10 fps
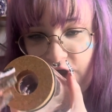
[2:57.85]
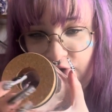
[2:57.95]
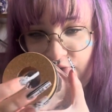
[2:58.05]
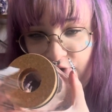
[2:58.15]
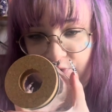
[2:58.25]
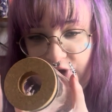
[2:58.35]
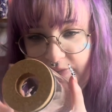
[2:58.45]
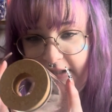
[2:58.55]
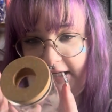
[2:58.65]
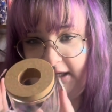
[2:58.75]
You put the
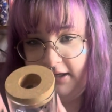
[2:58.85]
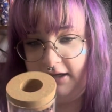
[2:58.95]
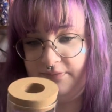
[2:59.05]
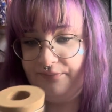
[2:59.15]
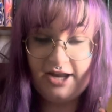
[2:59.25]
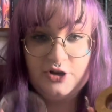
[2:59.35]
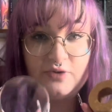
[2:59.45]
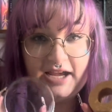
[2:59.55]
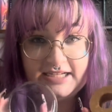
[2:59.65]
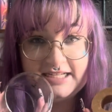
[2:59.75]
plant in it, and you
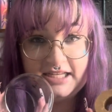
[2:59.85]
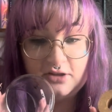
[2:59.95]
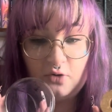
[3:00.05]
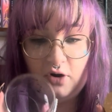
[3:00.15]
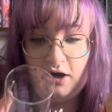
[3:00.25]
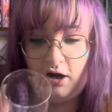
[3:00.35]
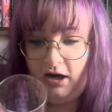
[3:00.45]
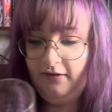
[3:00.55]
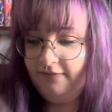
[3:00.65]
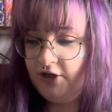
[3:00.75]
can take the cork
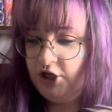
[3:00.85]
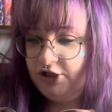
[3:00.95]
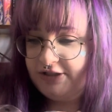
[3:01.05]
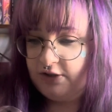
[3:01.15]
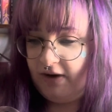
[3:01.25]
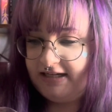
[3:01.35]
off. So I